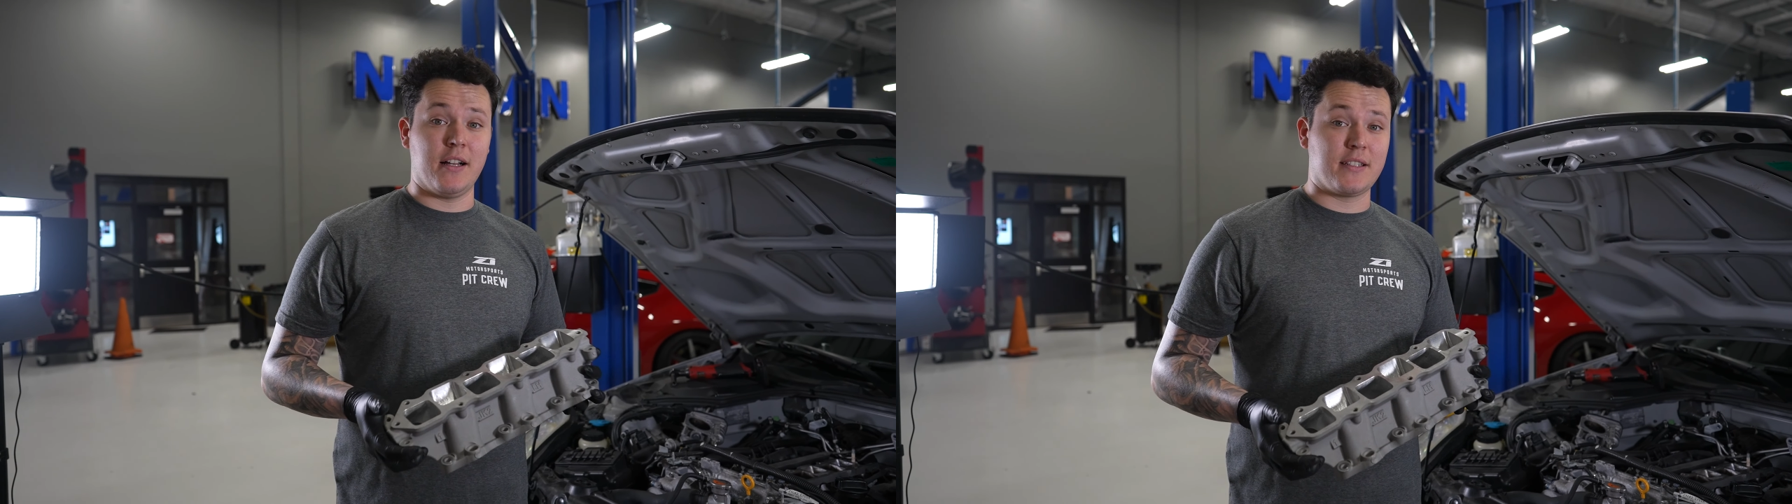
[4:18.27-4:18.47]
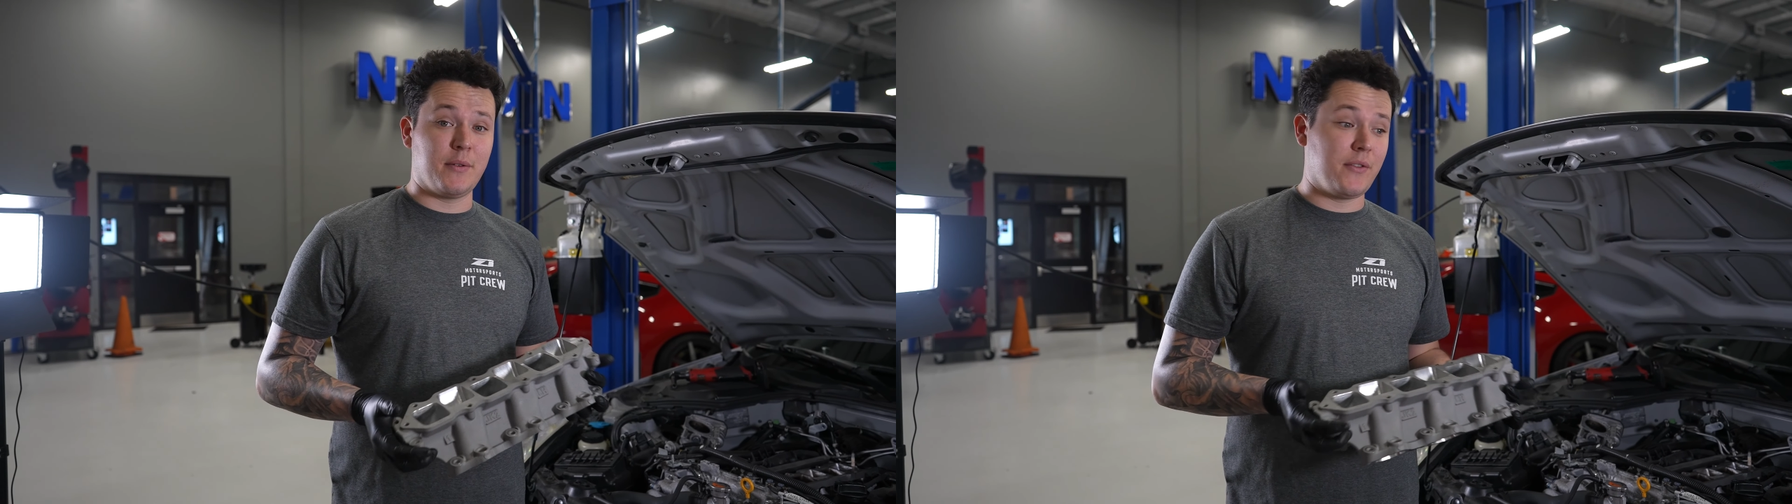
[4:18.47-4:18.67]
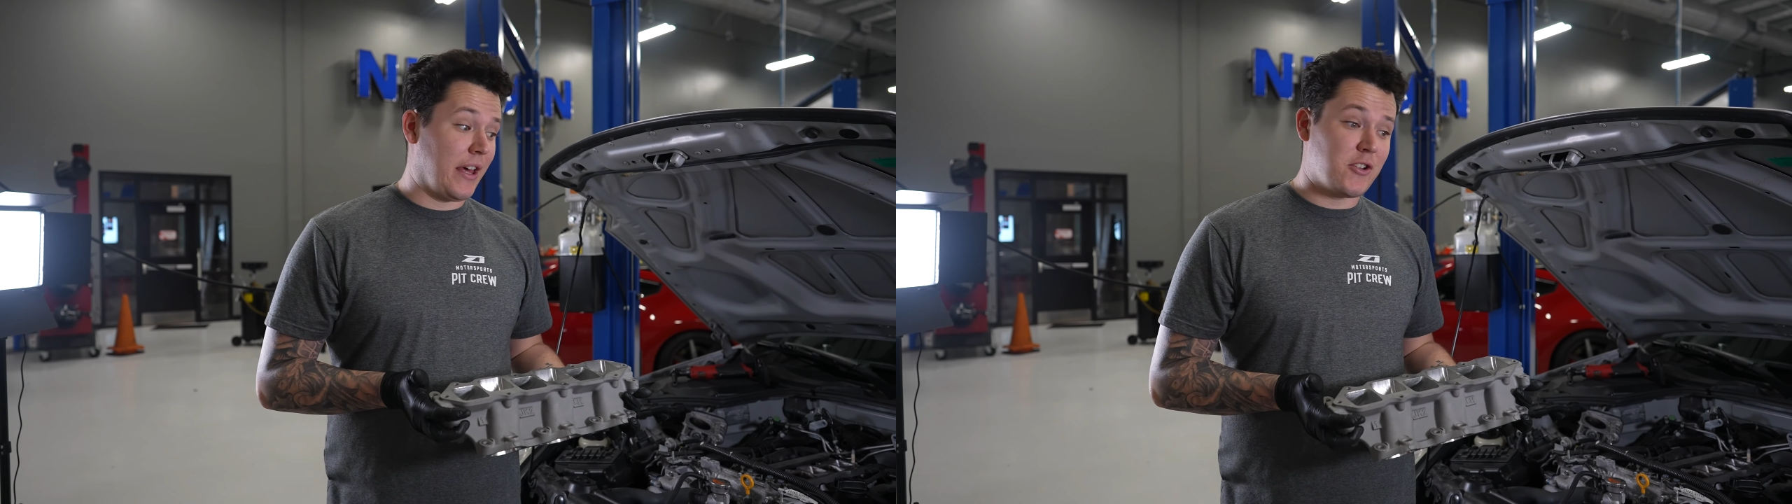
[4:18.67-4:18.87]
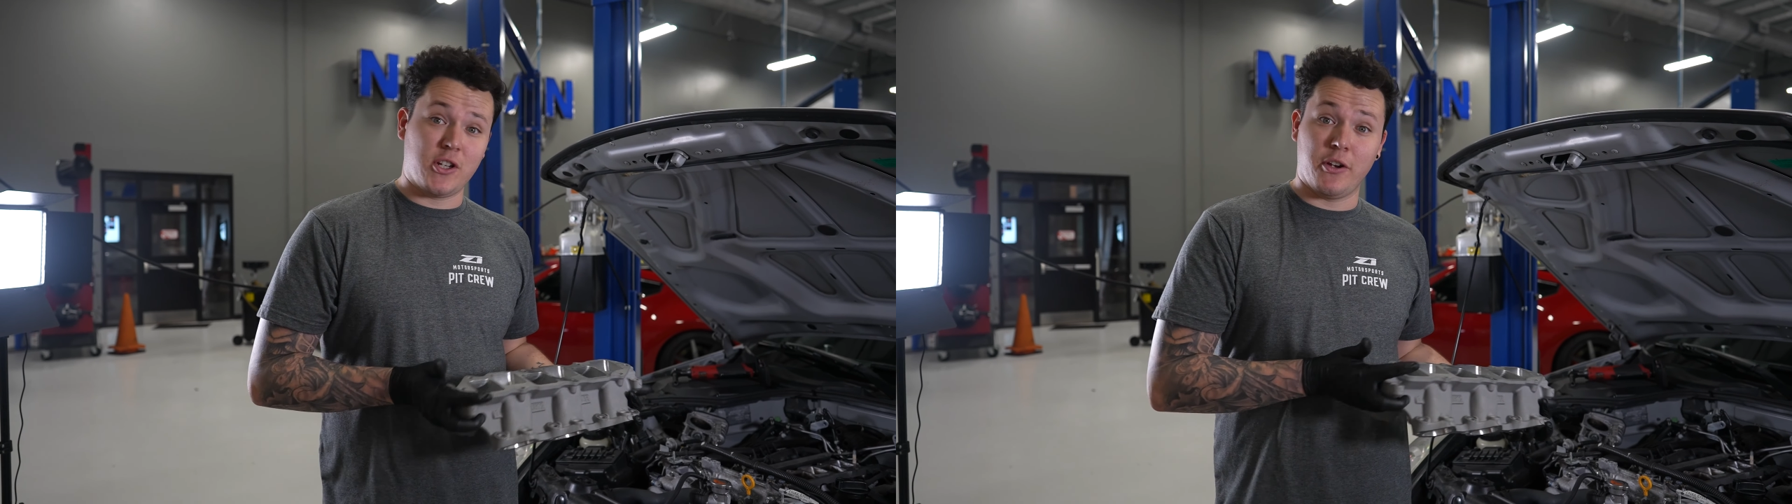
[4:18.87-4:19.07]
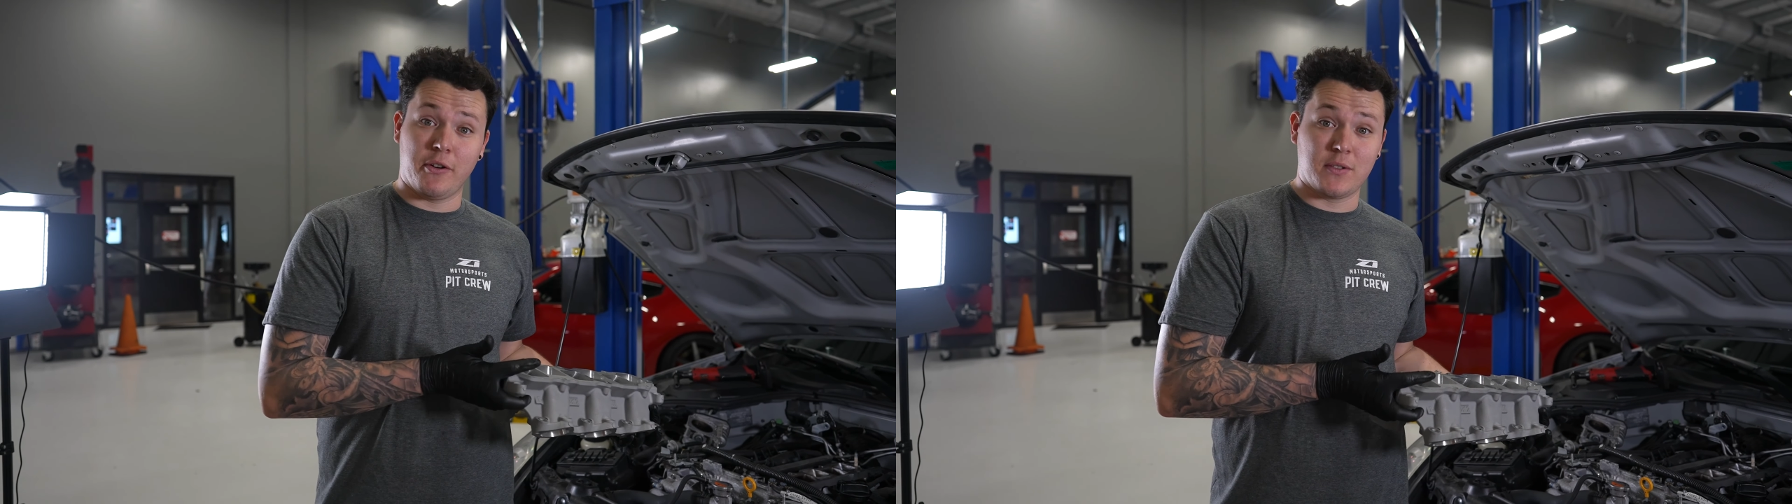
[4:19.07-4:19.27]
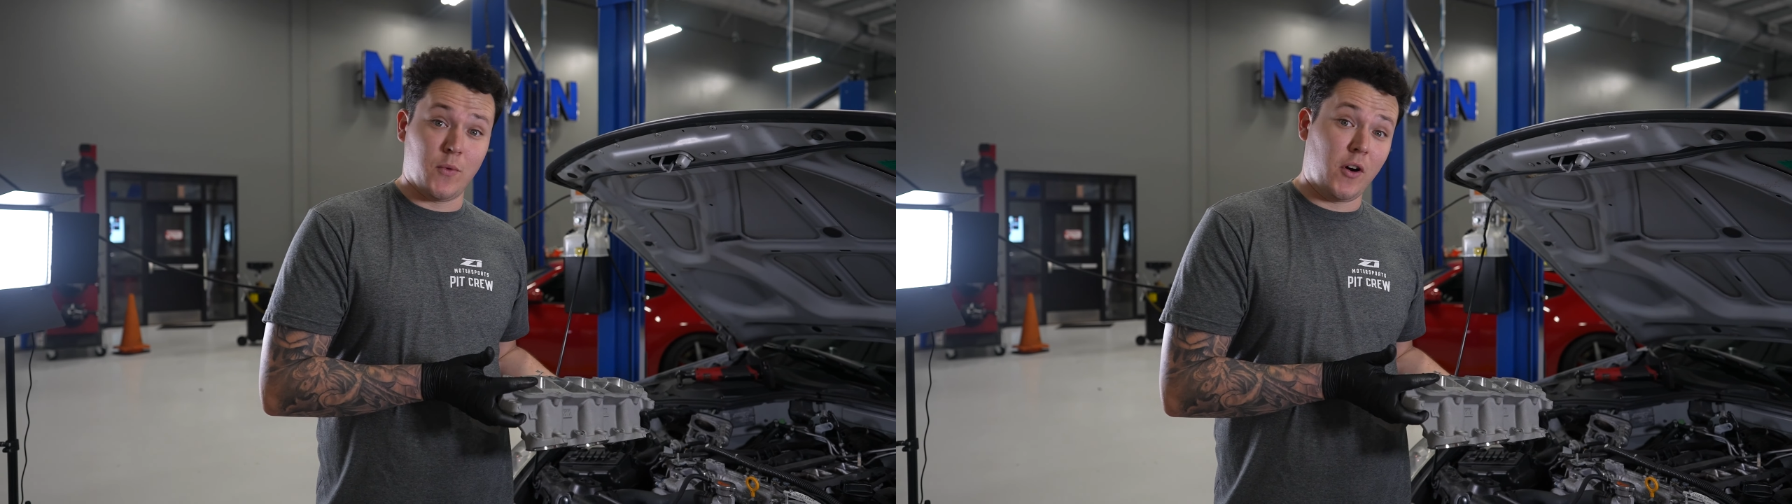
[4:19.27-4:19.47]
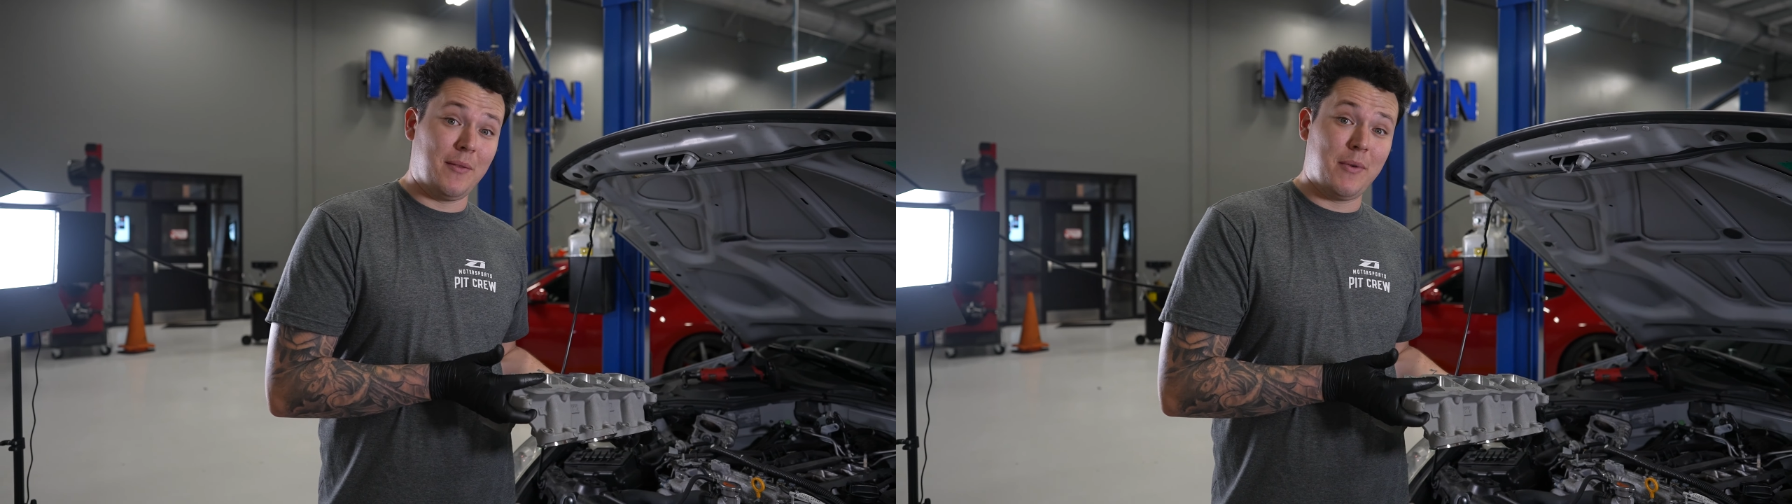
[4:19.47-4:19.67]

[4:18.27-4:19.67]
Some of engineering was walking